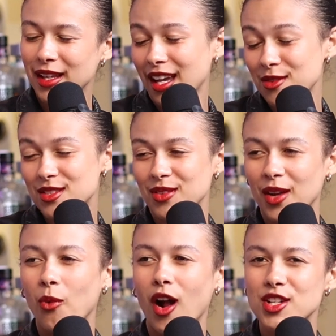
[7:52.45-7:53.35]
Like I was
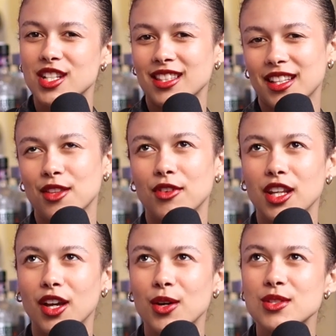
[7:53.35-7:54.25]
like watching like the
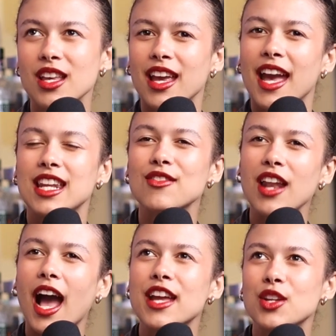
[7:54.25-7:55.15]
videos, and
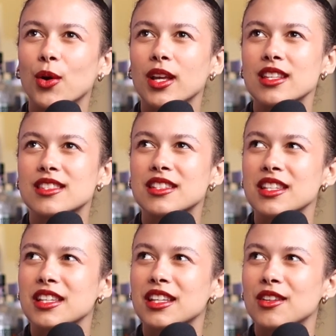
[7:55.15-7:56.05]
even I noticed
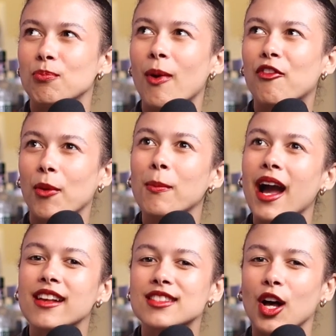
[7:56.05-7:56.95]
for
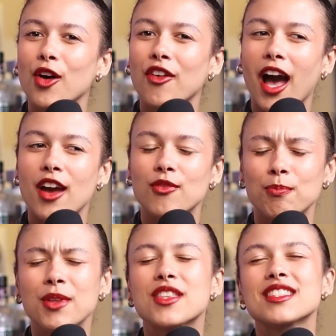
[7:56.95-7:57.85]
myself,
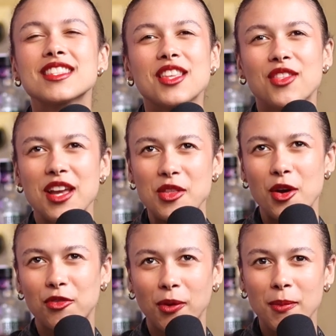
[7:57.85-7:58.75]
but this is the thing
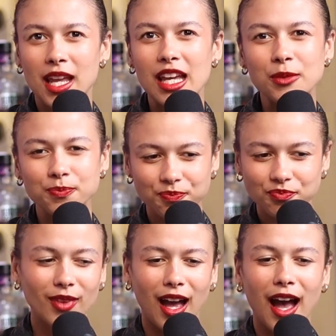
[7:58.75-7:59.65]
though, for me,
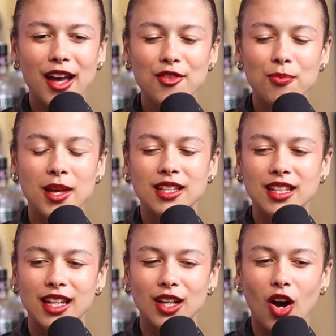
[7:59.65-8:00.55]
I've
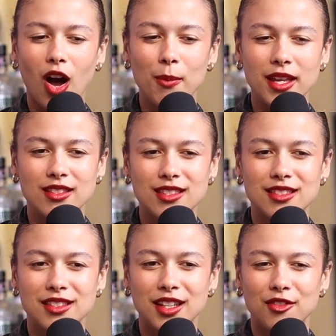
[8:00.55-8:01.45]
been getting
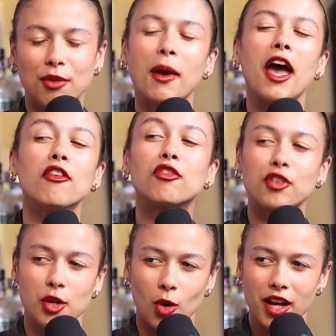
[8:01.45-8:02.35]
comments from
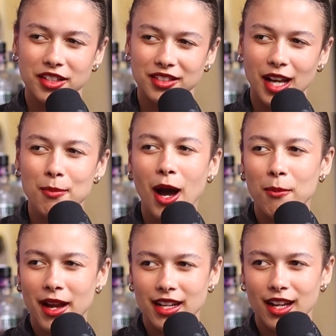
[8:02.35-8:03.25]
everyone
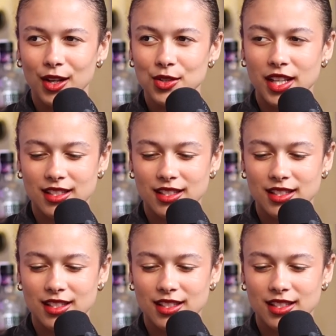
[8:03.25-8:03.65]
about my nails.